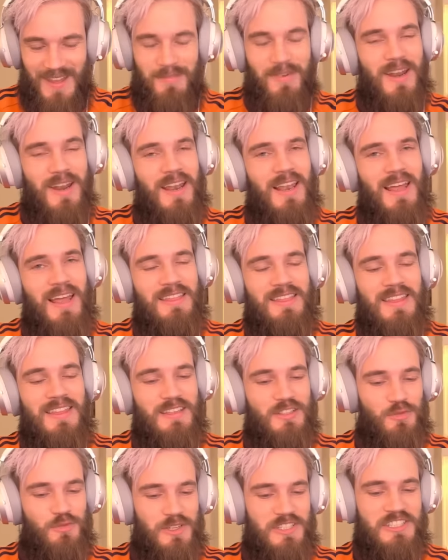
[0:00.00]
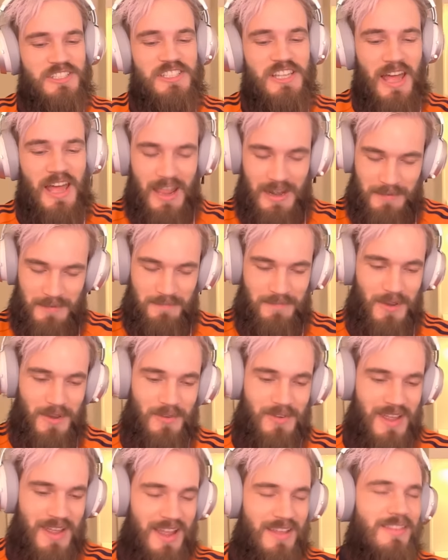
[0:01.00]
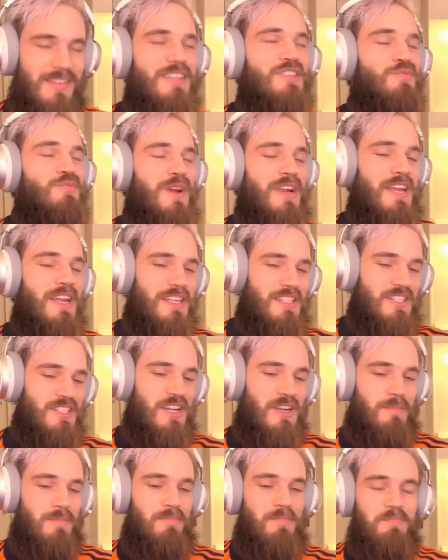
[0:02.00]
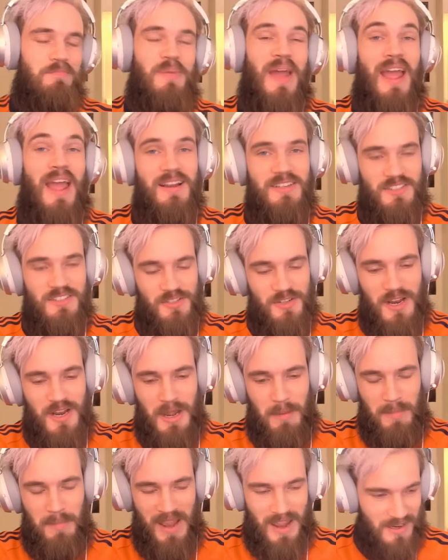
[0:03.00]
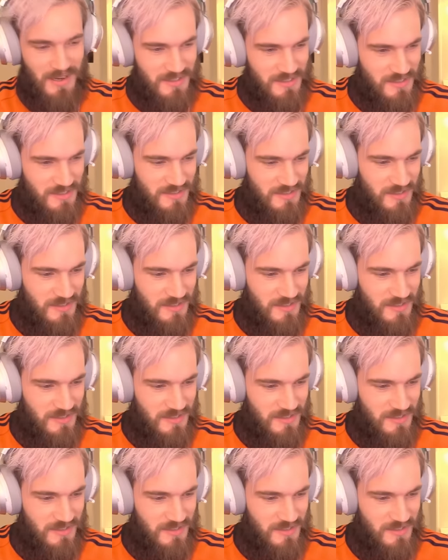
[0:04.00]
I'm gonna let this one slide, okay? This one gets a pass. You got a pass.